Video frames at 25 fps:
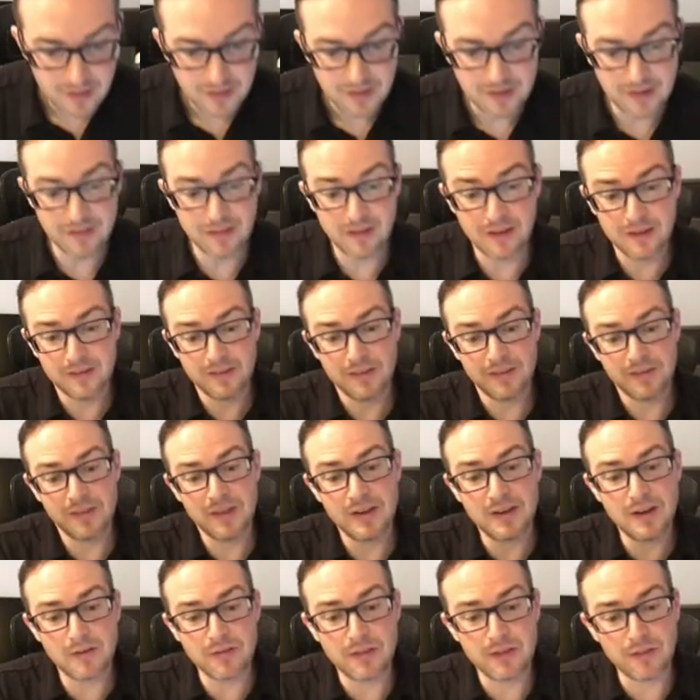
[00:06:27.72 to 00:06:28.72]
Yeah,
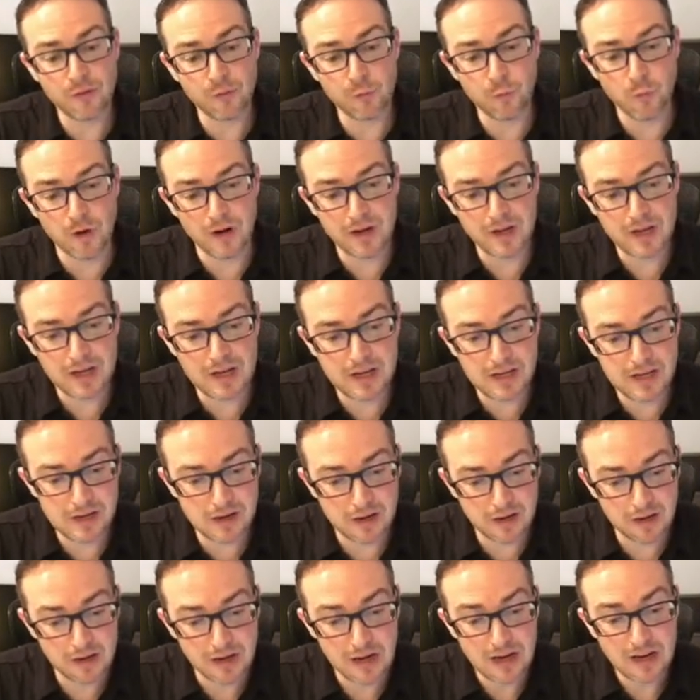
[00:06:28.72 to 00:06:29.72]
see now this one
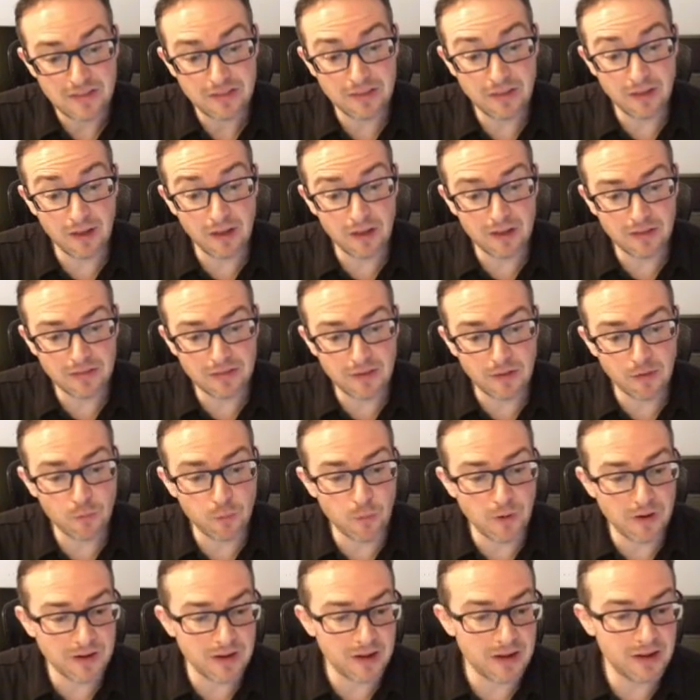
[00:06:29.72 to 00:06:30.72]
here, this
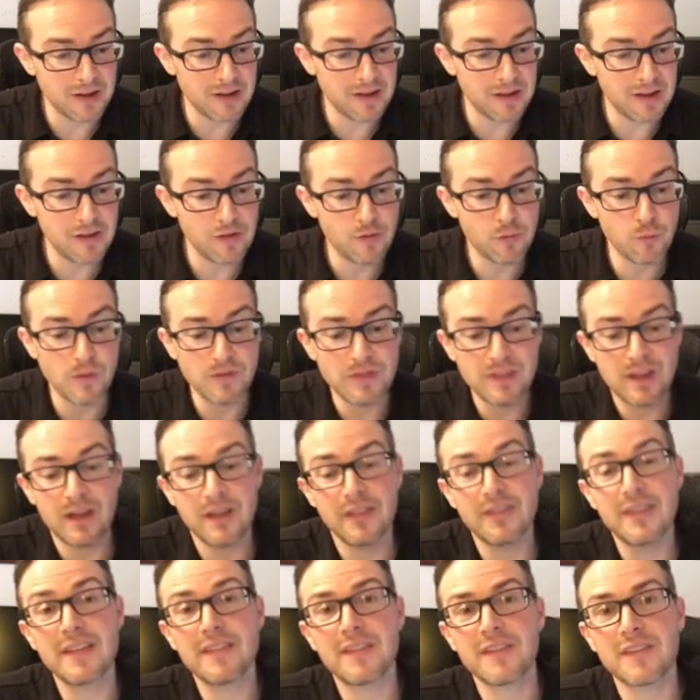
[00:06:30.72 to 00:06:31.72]
one is one
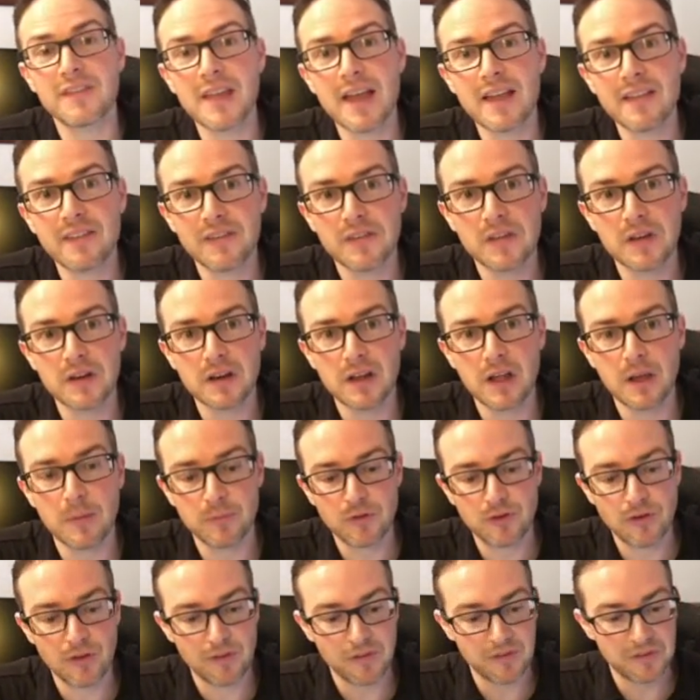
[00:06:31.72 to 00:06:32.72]
that's not setting up
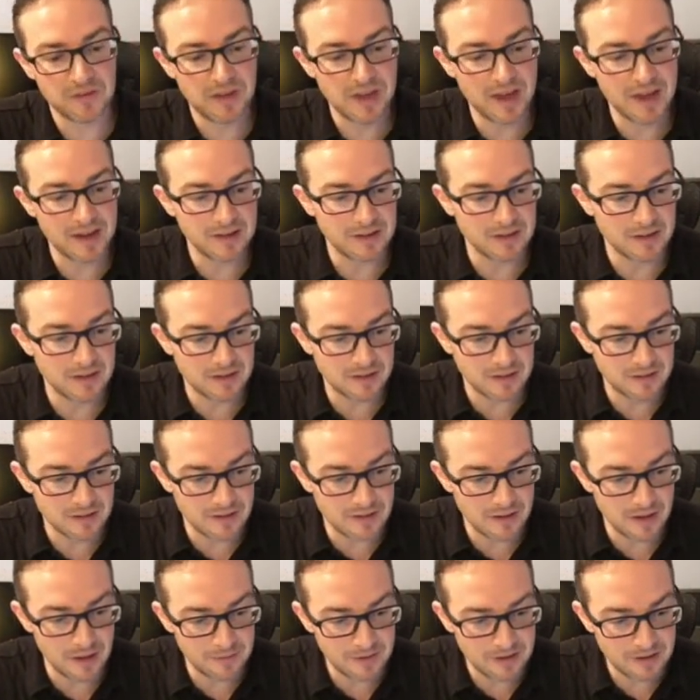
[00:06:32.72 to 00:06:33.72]
just yet.
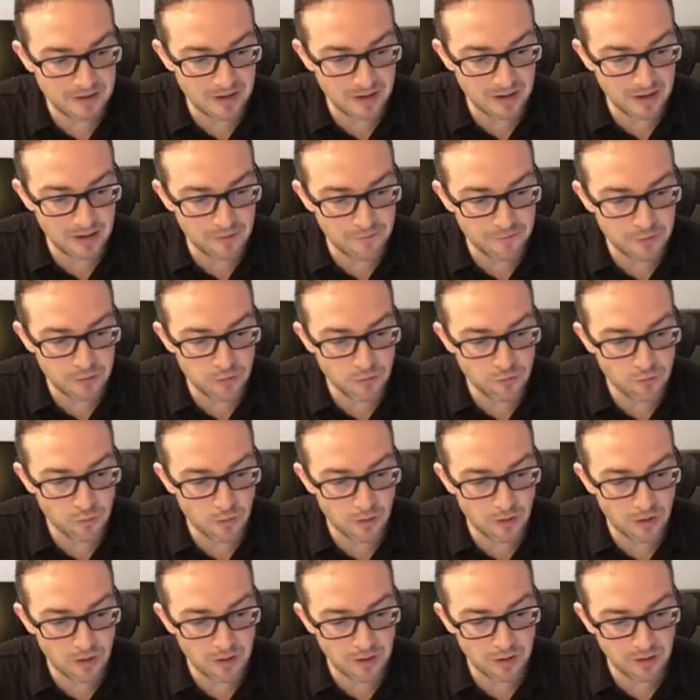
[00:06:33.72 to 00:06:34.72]
I mean, if you
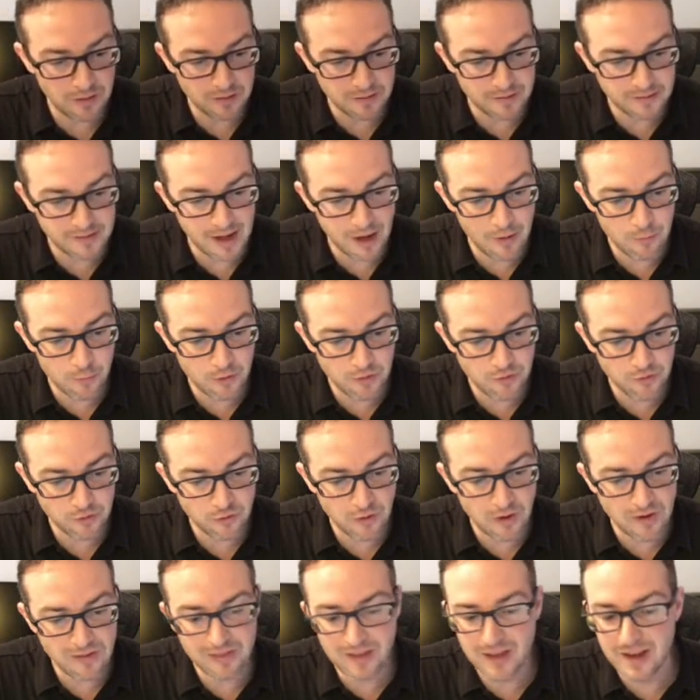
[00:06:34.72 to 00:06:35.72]
draw a downward
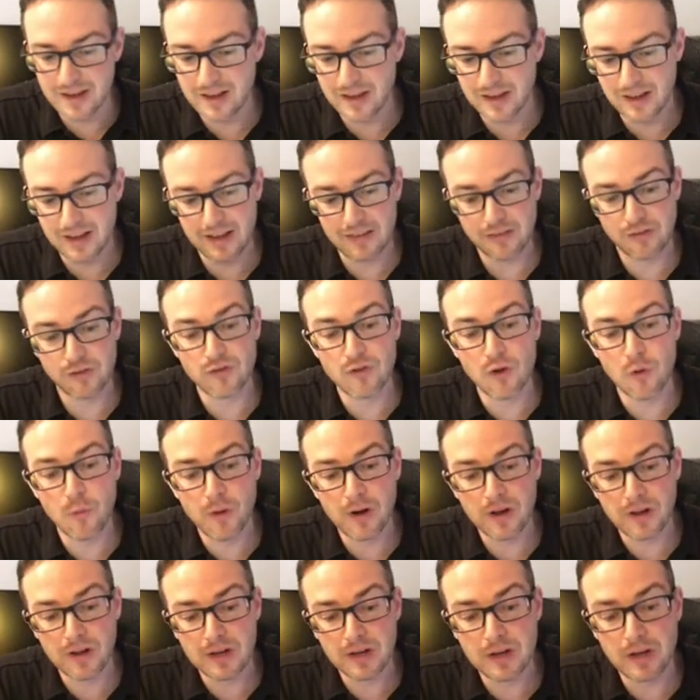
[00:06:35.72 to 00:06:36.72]
trend line, it's
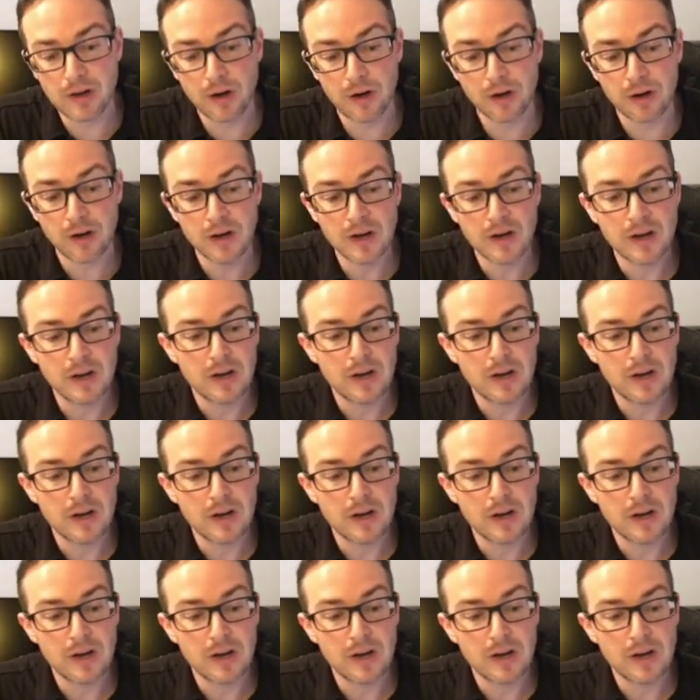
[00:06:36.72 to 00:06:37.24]
nowhere near